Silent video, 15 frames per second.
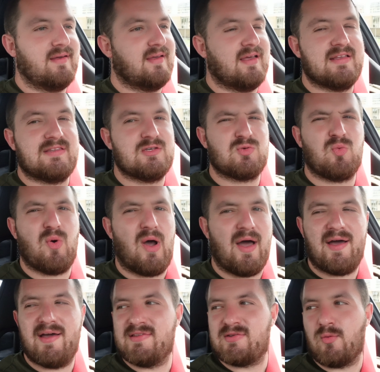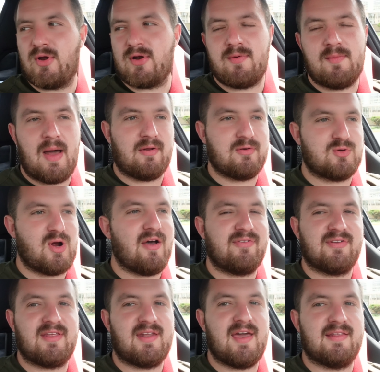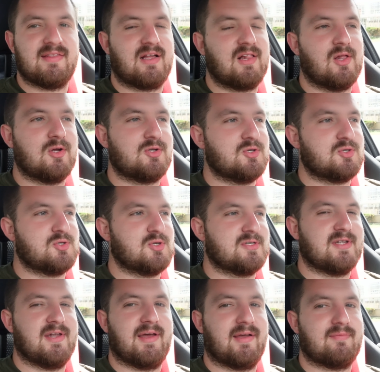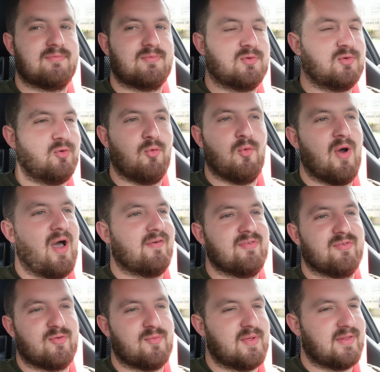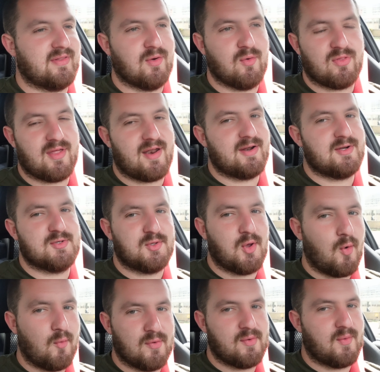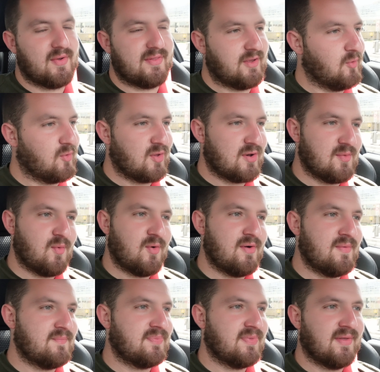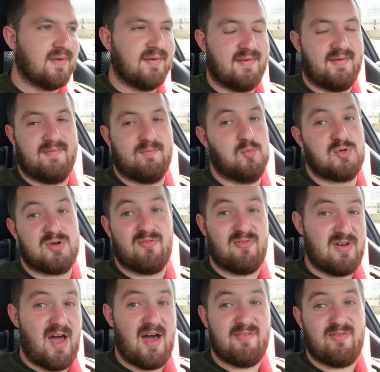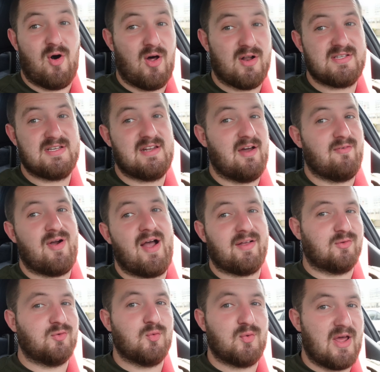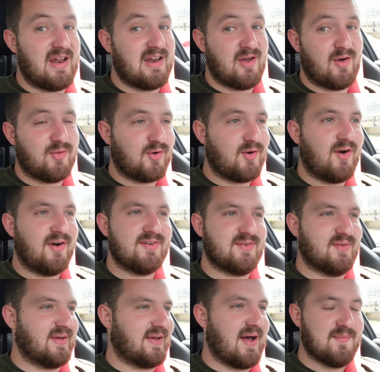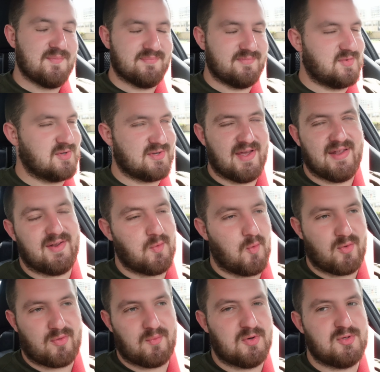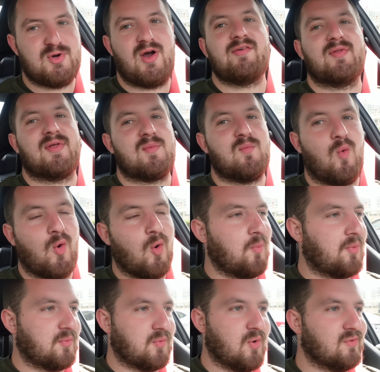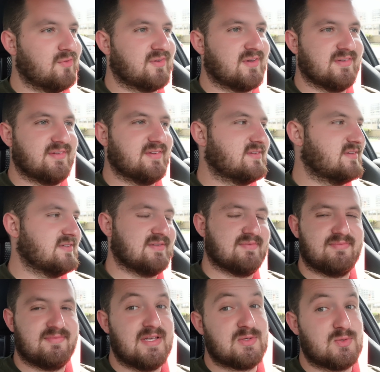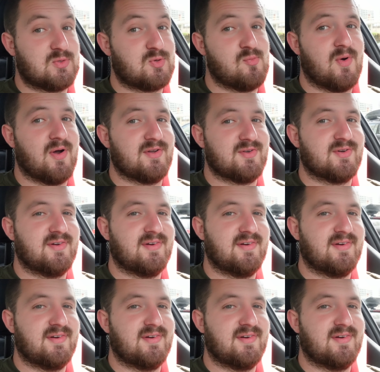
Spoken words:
it's a weird amount of traffic today, and the clutch is just like too heavy for me to deal with it. I just don't really want to deal with it anymore, which I've honestly never had to do in any other car. So like, I'm just heading north. I'm going to drive in like more open roads because this was too much.